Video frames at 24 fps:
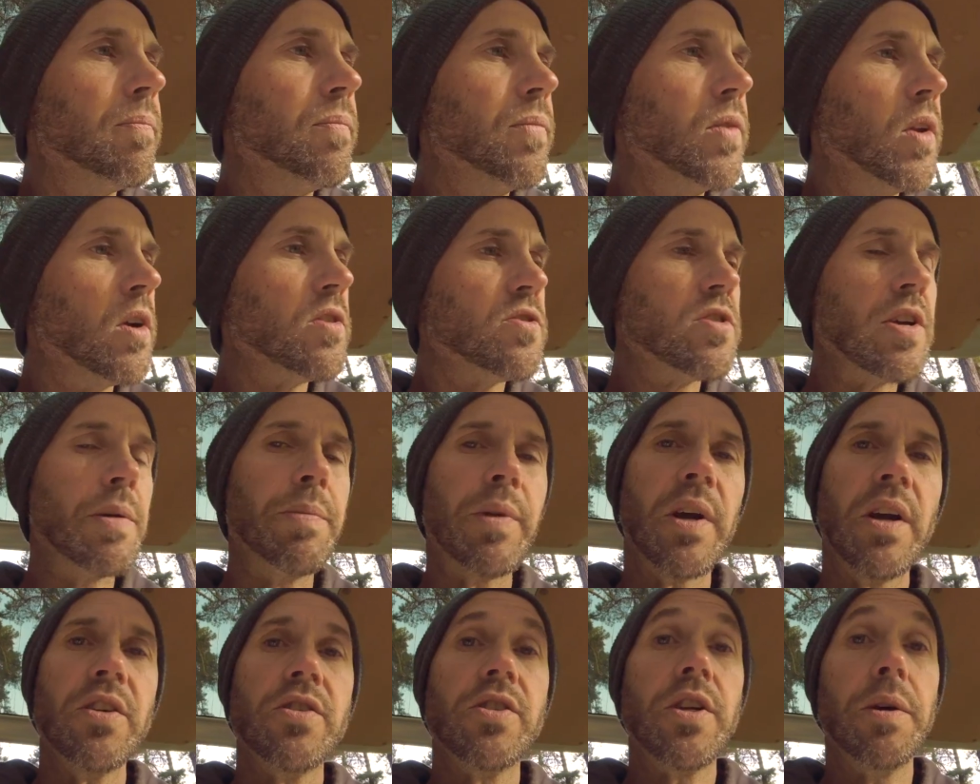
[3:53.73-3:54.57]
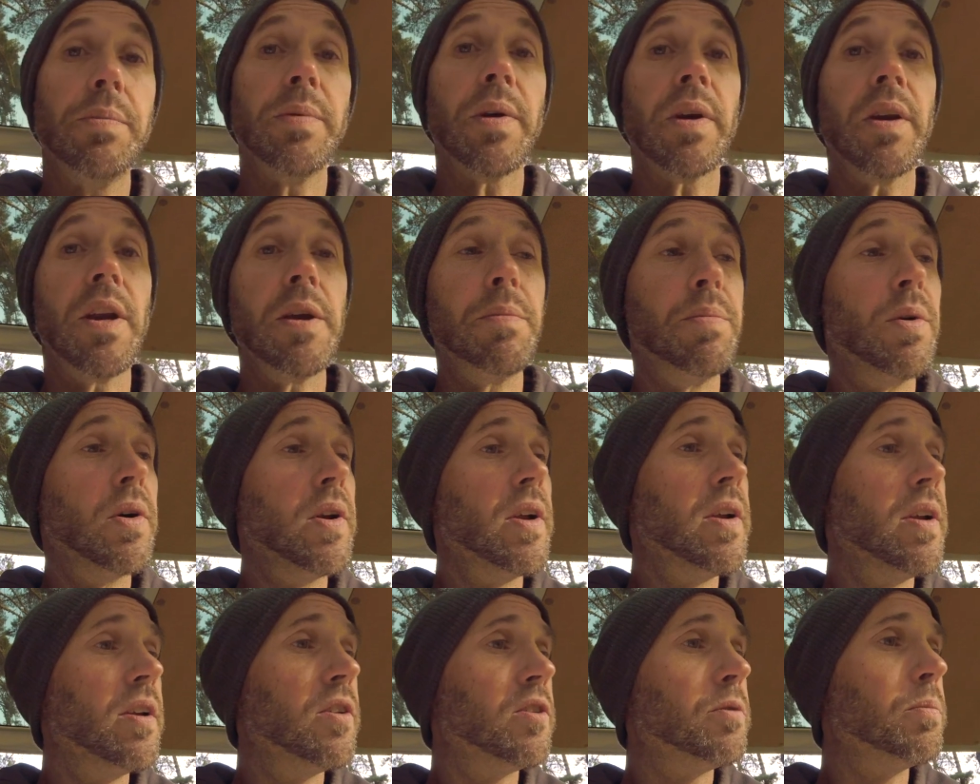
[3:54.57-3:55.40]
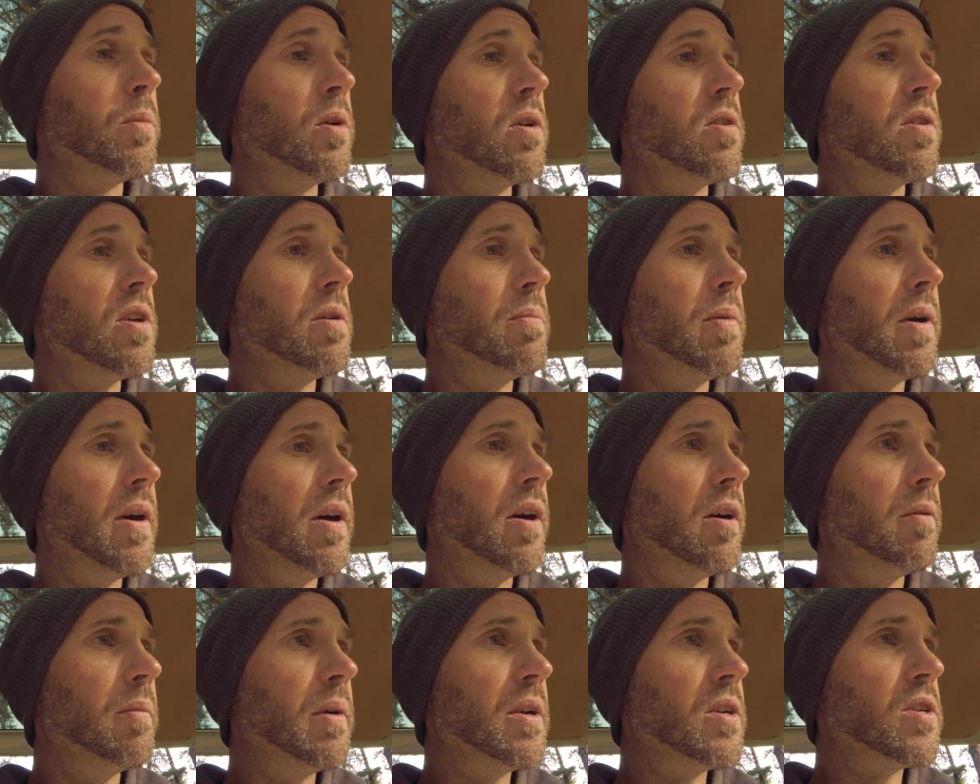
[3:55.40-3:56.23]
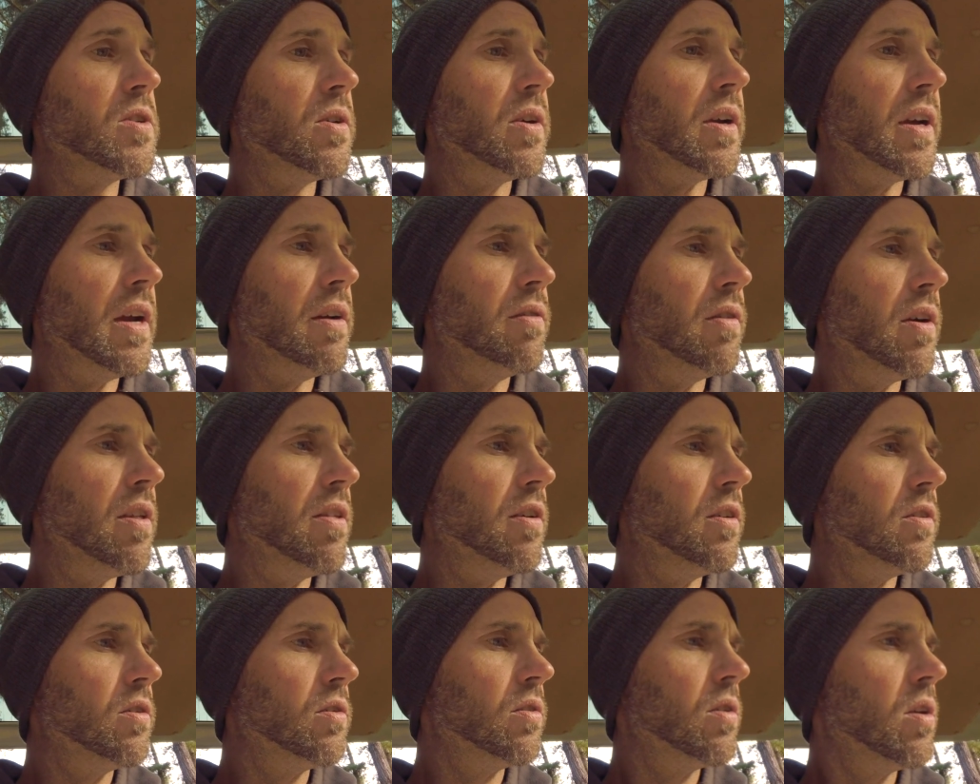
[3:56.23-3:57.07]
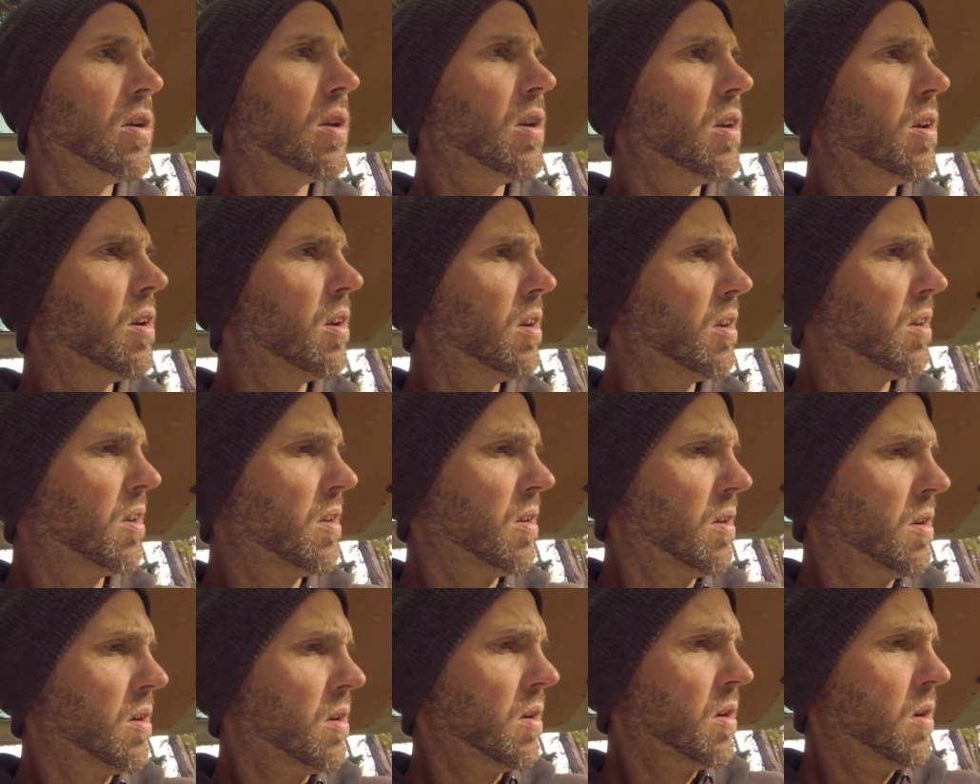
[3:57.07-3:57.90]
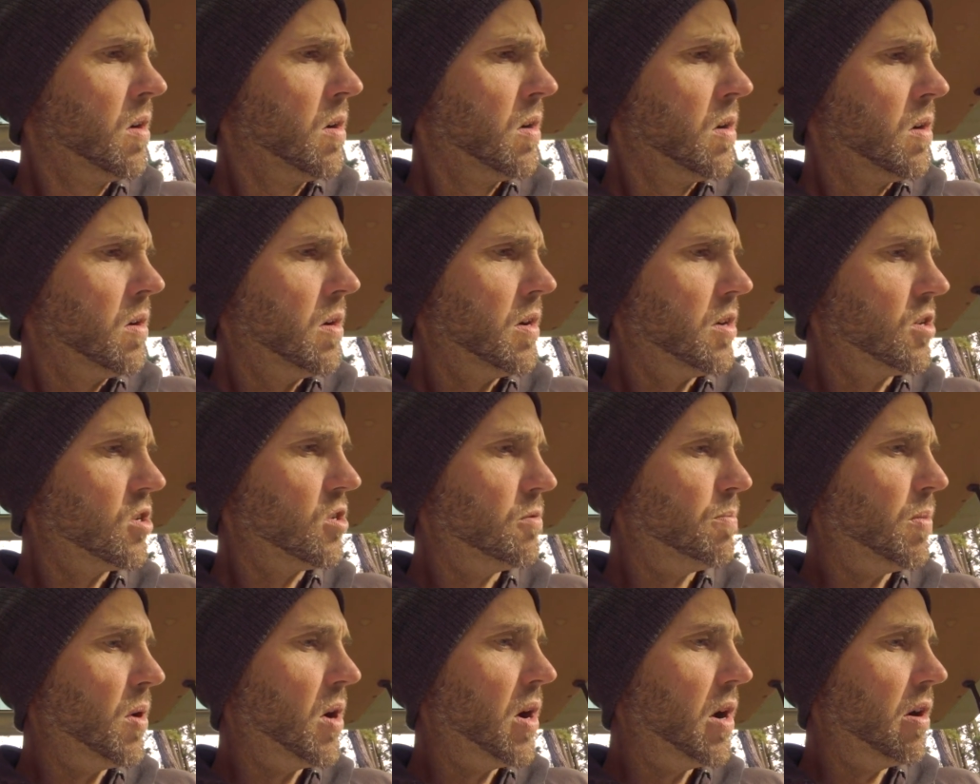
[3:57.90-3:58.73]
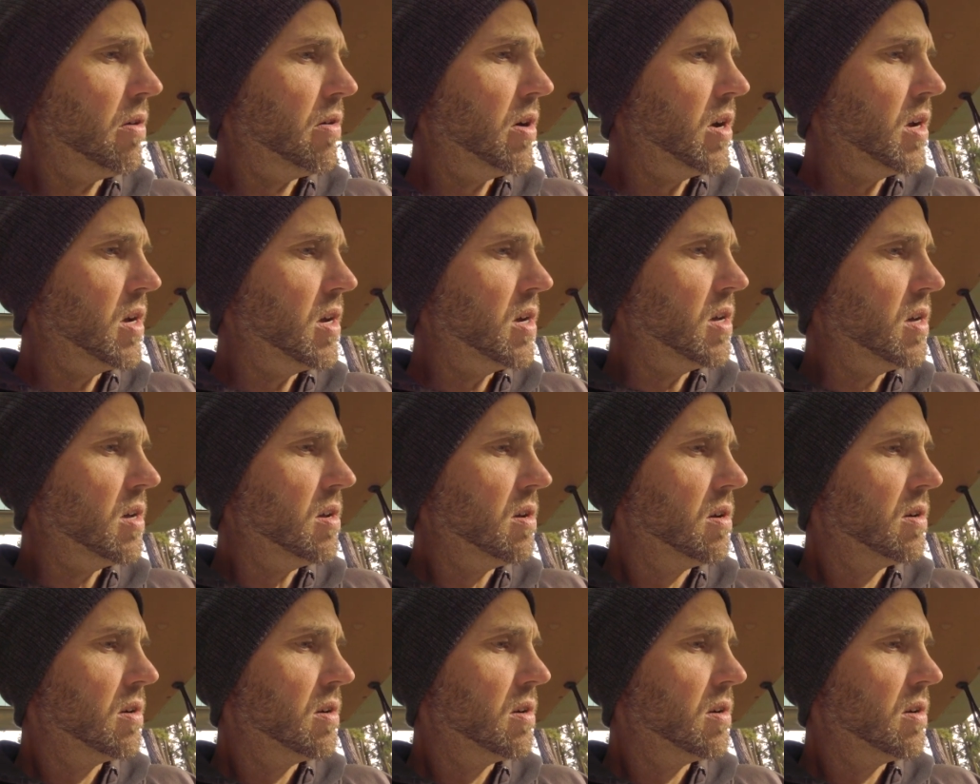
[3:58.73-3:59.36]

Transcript: Not something I typically put in a smoothie, but I've been trying to get rid of this. Expiry